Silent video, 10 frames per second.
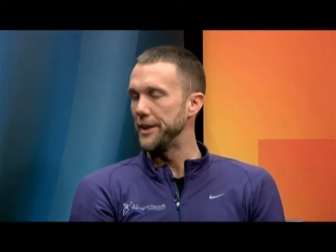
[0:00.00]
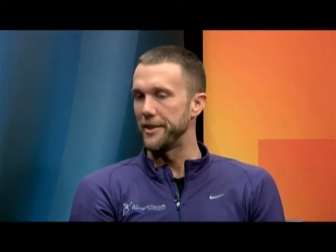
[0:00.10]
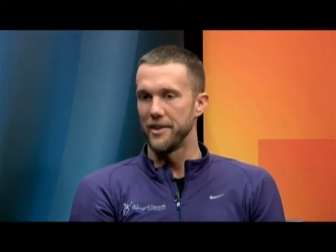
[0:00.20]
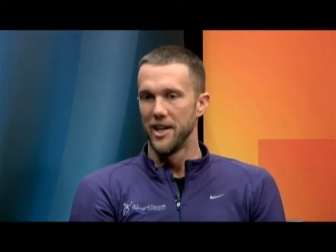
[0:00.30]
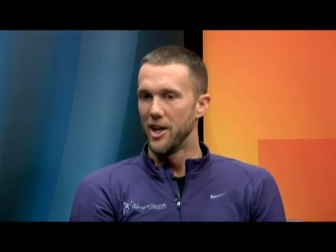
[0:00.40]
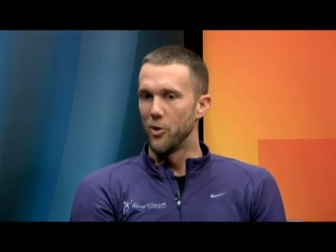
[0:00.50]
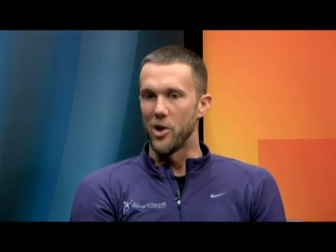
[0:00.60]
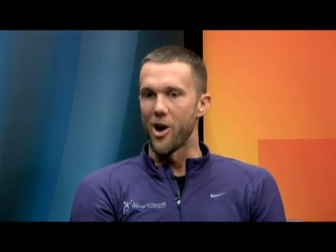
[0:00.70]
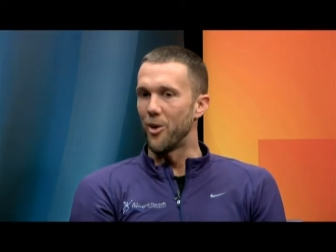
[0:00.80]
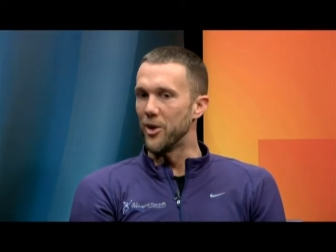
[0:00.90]
And
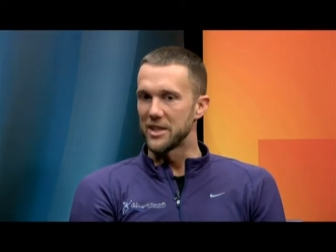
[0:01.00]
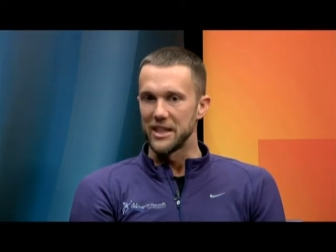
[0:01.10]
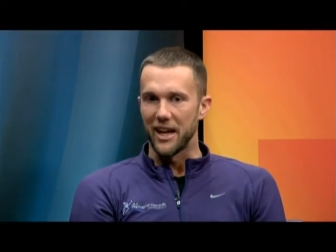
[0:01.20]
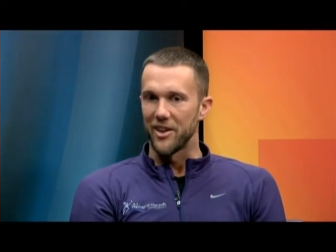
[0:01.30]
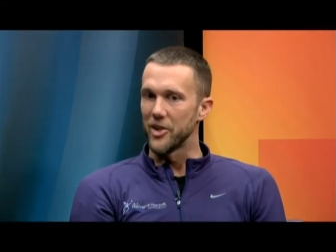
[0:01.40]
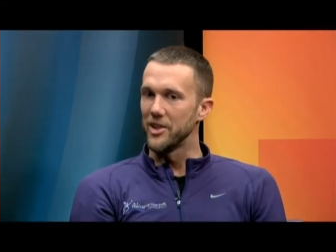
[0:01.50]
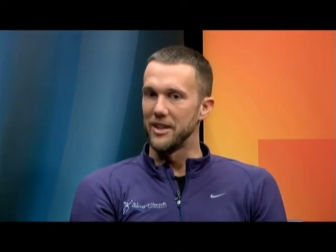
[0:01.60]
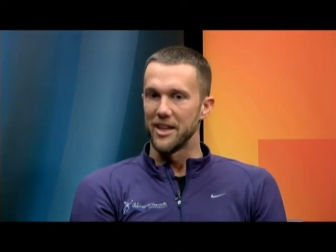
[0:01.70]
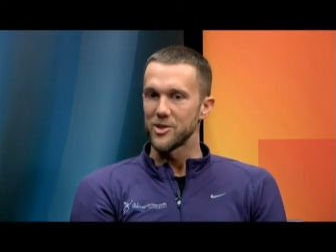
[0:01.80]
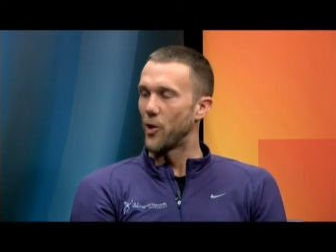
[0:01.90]
we all worked together, and
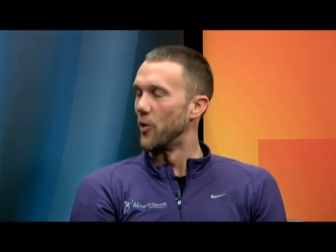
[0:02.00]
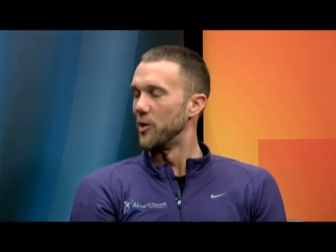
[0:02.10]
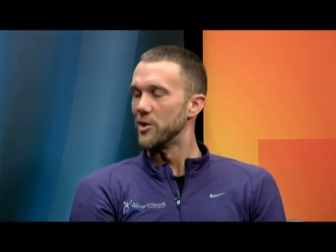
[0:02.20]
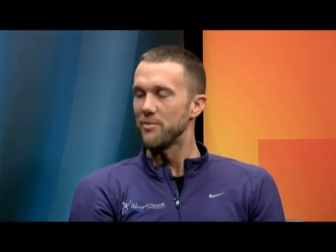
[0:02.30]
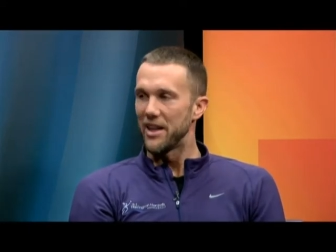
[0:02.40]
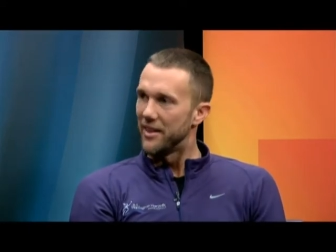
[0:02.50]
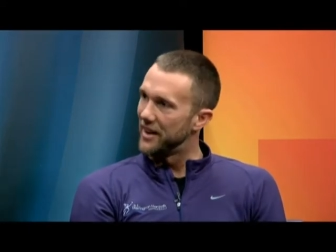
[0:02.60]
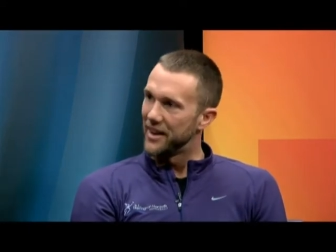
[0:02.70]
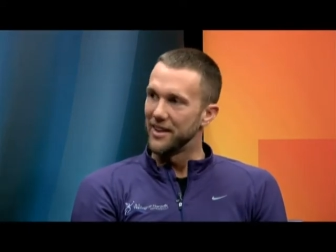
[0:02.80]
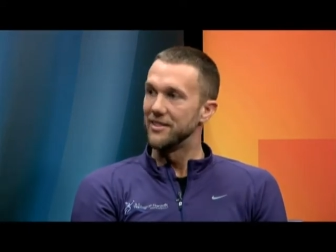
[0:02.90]
yeah, scoring was my
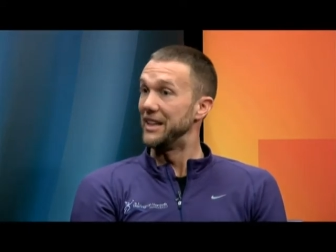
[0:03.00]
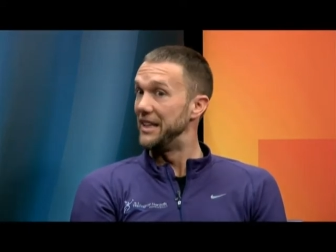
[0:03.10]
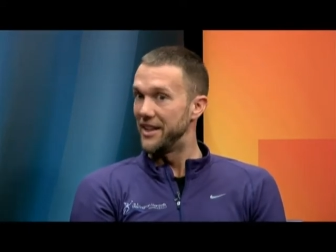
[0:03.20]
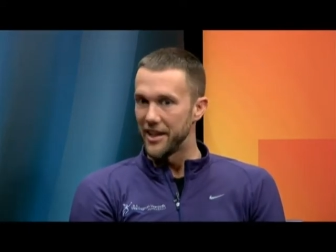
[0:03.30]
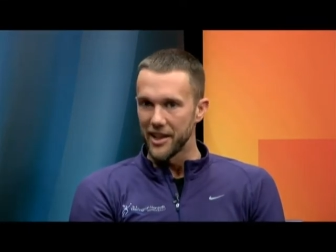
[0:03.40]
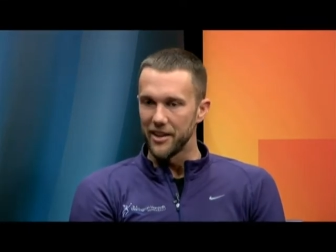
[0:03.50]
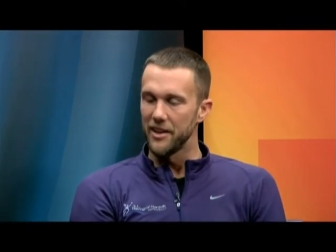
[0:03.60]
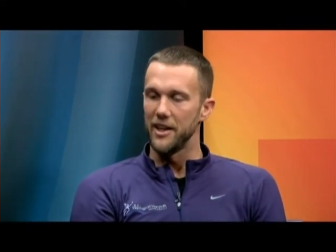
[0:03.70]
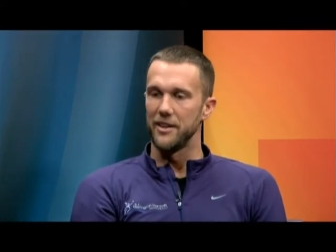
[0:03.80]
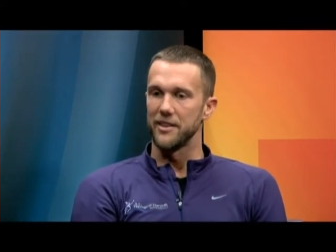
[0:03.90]
thing and leading training
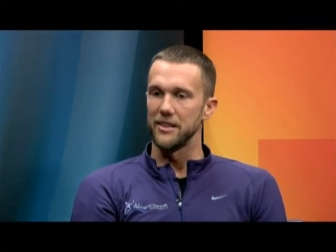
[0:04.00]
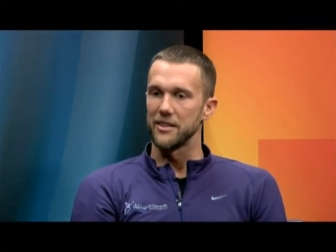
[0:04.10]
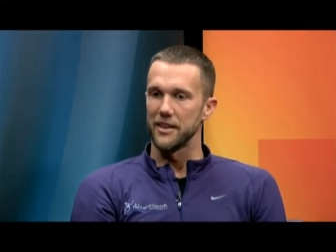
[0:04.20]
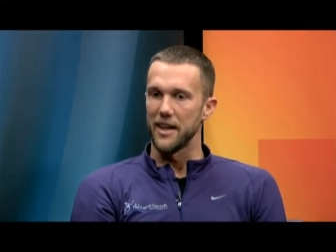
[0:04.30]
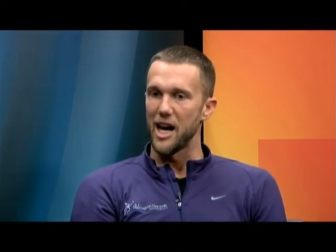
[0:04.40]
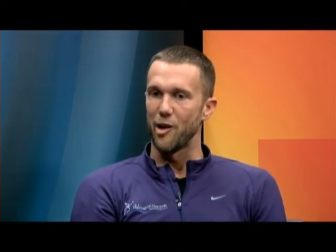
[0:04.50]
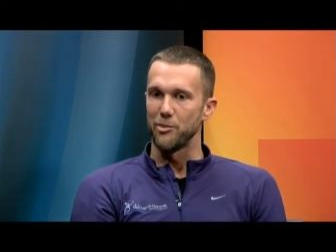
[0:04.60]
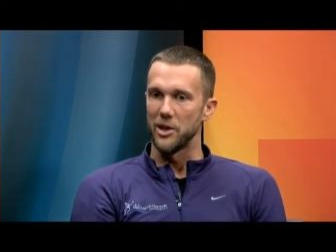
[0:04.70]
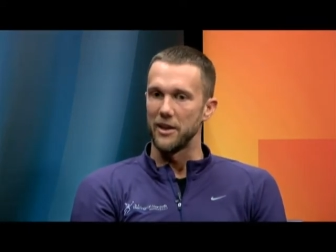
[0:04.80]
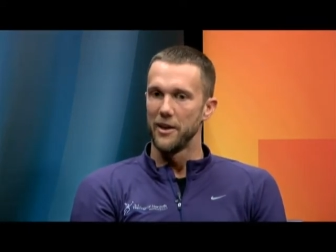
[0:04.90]
yep. and, and things like that.
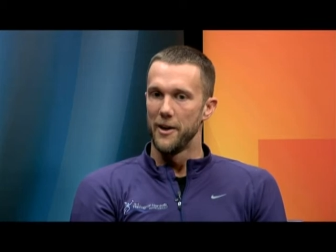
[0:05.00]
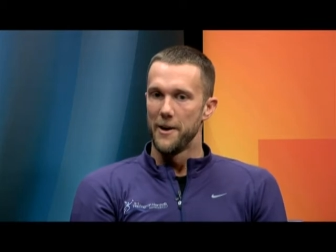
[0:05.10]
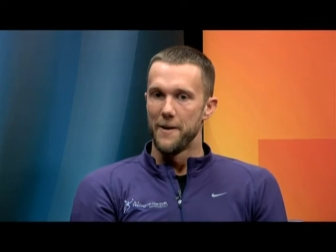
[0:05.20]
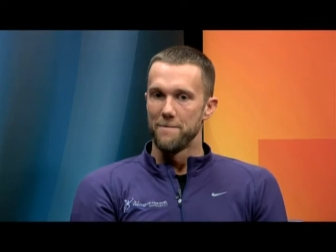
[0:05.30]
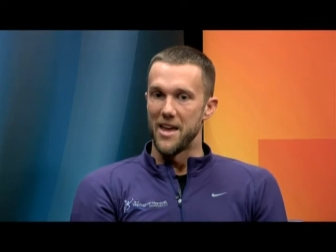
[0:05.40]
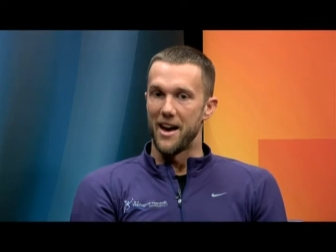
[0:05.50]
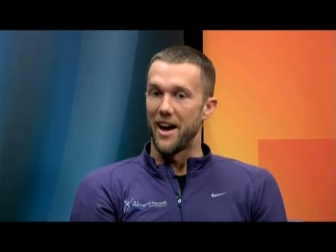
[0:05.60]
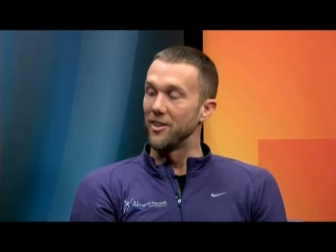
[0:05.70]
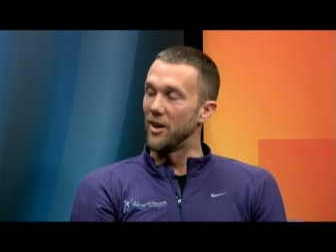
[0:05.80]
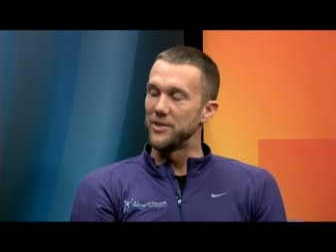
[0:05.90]
But yeah,
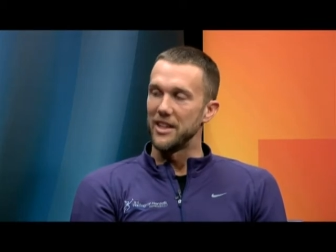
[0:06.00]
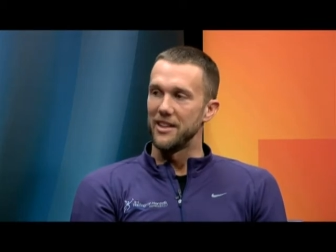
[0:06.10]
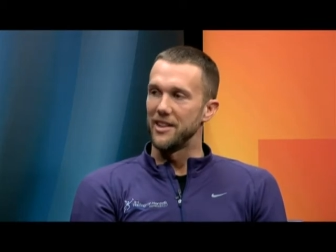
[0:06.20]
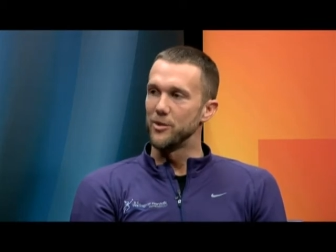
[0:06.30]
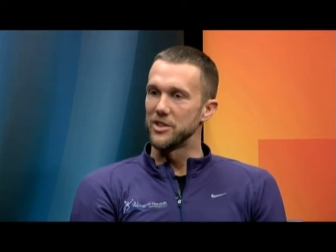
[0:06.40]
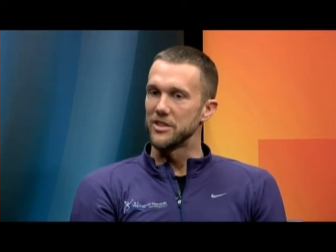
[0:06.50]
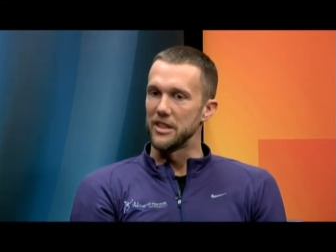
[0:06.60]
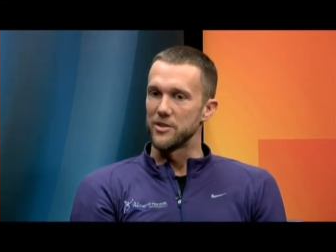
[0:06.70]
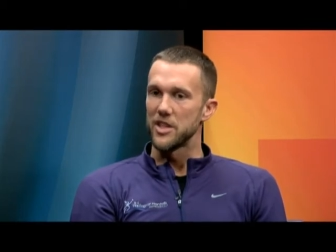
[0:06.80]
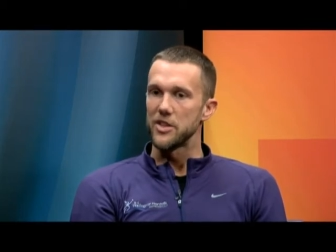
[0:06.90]
I loved it, and it was,
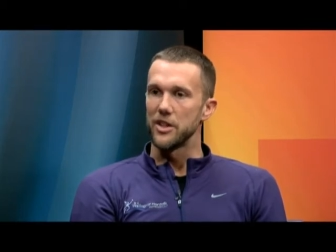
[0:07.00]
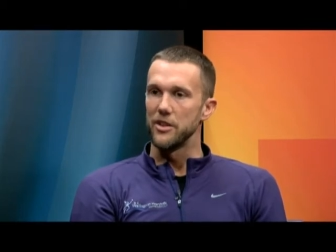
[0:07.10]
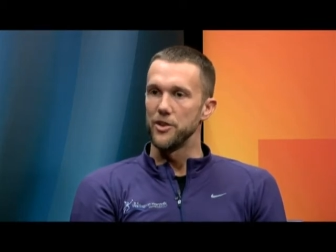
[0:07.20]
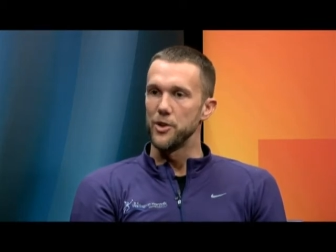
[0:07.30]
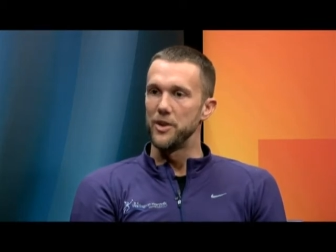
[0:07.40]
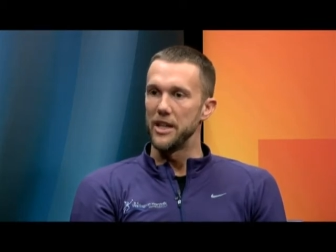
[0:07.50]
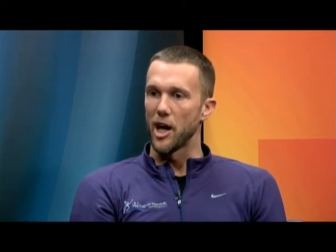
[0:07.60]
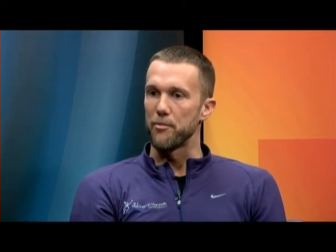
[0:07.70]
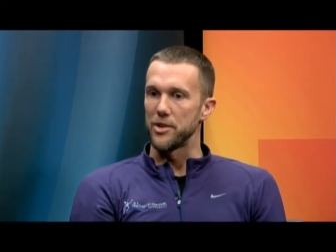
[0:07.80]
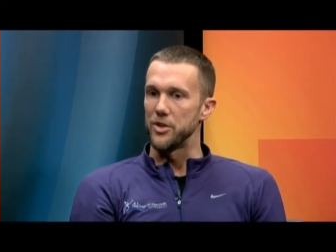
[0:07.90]
it was such a unique
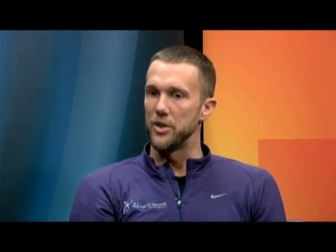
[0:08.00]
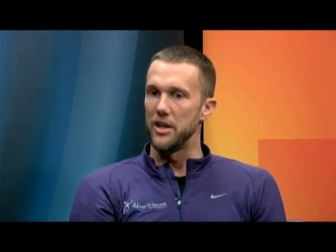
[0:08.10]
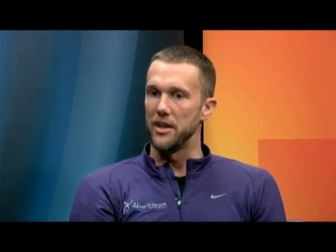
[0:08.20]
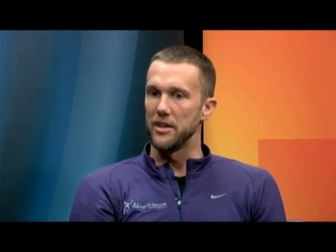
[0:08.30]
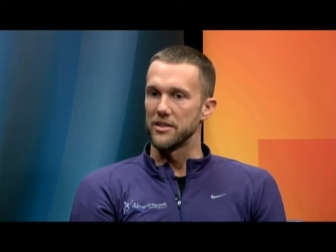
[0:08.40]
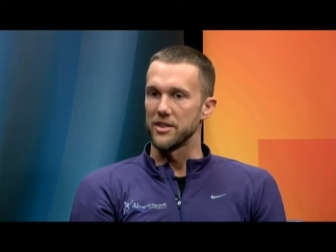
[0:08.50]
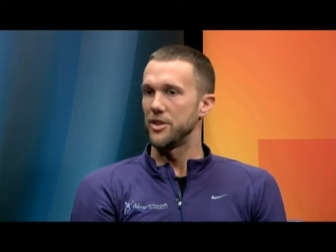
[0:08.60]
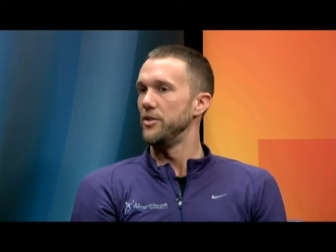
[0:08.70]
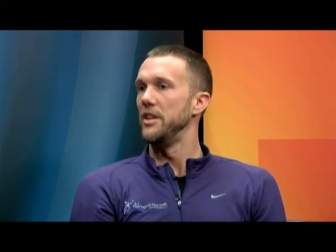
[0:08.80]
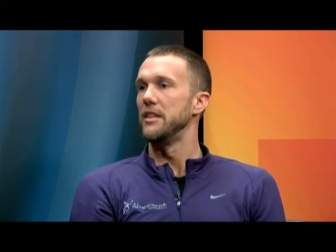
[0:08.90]
opportunity and such
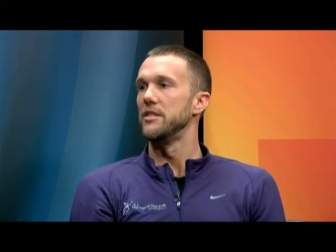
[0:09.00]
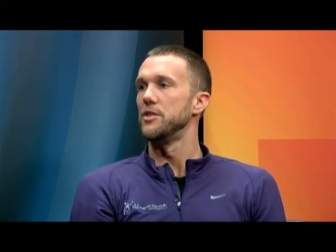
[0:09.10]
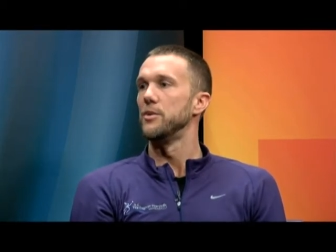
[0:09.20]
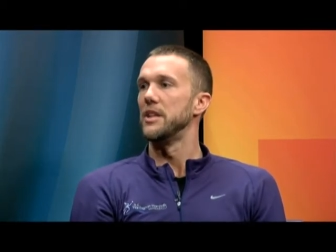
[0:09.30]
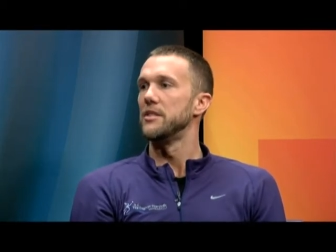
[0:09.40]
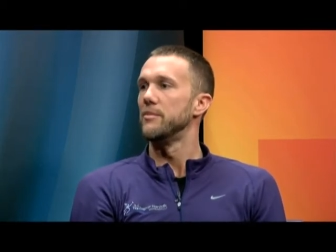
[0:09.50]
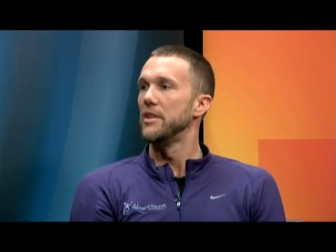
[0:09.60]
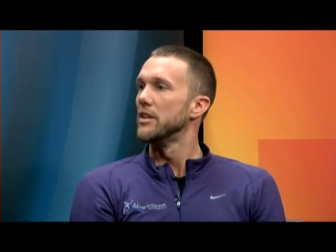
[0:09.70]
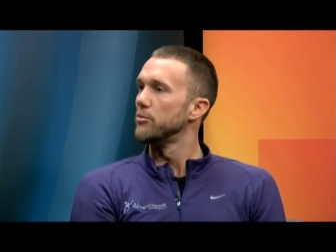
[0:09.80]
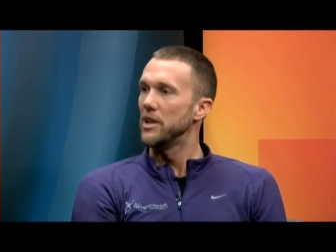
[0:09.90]
a unique situation
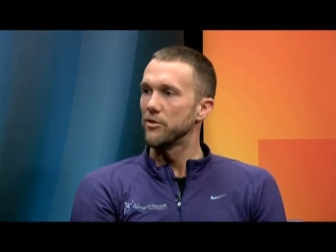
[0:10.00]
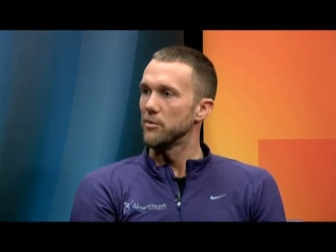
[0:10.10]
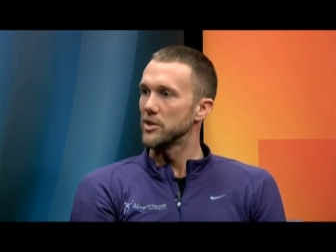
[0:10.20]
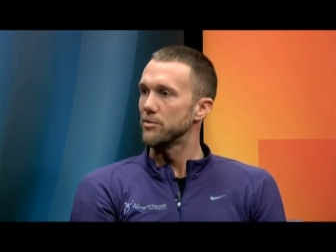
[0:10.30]
because being from